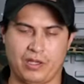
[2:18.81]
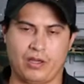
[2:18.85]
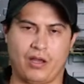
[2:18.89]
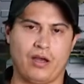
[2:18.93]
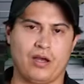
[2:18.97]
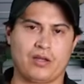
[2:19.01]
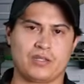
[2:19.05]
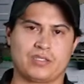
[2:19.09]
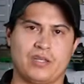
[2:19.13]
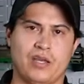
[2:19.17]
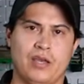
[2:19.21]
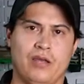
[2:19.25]

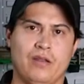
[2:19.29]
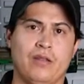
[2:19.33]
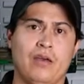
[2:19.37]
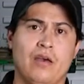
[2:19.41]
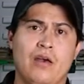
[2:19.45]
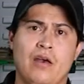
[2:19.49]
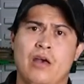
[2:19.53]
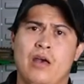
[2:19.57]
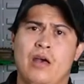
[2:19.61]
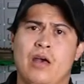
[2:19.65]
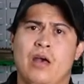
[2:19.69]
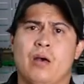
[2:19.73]

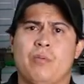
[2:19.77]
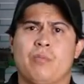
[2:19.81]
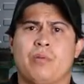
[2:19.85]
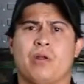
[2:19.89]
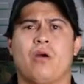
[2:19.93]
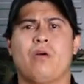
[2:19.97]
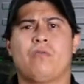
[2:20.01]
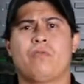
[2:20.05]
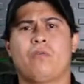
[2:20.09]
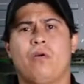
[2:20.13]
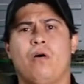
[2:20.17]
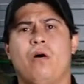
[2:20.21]
content
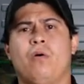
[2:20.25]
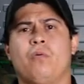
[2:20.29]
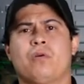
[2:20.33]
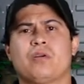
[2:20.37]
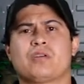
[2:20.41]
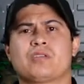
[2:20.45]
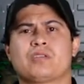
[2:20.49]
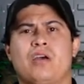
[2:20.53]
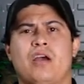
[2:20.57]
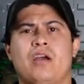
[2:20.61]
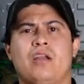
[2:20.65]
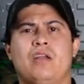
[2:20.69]
but overall,
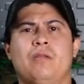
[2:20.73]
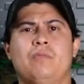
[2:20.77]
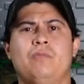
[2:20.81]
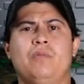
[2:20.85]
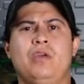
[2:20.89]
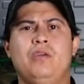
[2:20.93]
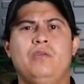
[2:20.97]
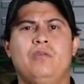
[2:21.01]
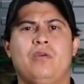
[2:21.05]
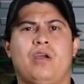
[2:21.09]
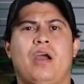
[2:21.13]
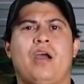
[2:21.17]
we're excited to
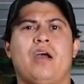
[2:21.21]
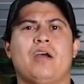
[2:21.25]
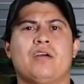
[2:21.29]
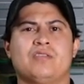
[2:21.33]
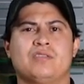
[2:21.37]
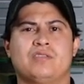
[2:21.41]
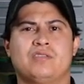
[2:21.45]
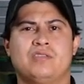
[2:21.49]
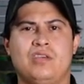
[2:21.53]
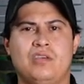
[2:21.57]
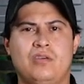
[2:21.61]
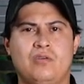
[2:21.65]
meet you
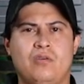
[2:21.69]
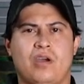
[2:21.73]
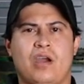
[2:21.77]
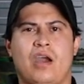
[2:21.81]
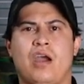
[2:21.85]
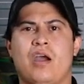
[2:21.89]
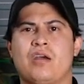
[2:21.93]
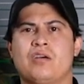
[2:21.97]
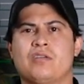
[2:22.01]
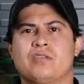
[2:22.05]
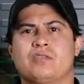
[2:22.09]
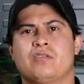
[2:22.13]
guys, see you
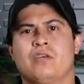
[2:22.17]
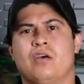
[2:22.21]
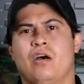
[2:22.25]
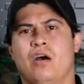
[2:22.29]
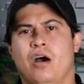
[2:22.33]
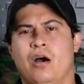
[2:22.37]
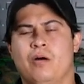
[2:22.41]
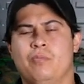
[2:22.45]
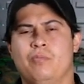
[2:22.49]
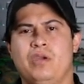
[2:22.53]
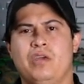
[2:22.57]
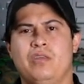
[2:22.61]
guys,
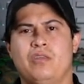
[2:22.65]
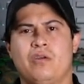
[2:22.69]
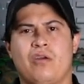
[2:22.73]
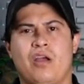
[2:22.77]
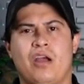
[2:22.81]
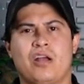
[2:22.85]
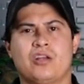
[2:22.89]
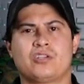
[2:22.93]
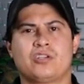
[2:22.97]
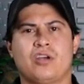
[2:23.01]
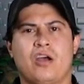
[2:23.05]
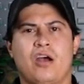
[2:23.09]
uh, be
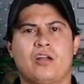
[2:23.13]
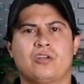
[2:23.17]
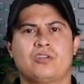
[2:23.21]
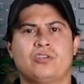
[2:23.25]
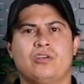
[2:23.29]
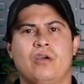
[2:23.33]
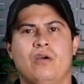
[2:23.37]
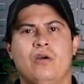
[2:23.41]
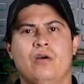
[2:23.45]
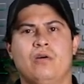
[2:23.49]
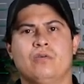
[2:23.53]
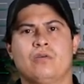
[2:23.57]
there at SHOT
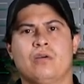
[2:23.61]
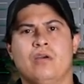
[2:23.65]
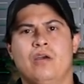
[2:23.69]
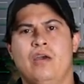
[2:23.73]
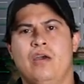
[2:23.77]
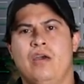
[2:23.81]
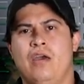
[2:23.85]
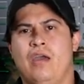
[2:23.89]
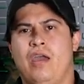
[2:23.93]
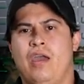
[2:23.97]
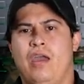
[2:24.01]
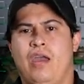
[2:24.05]
Show,
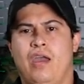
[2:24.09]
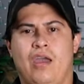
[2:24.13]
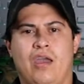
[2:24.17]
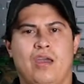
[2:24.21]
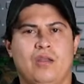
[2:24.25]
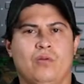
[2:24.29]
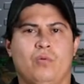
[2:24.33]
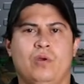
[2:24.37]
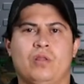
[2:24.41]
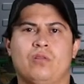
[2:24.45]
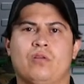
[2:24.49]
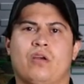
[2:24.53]

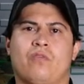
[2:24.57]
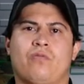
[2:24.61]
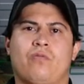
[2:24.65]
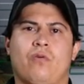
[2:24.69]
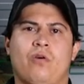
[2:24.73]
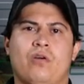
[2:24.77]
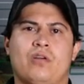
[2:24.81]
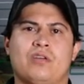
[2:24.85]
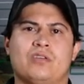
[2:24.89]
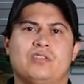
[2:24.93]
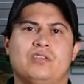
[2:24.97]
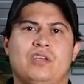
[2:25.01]
and we look
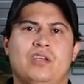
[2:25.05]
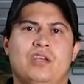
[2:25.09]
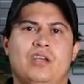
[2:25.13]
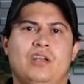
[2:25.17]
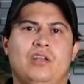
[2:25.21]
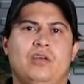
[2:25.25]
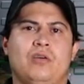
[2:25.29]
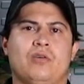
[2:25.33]
forward to seeing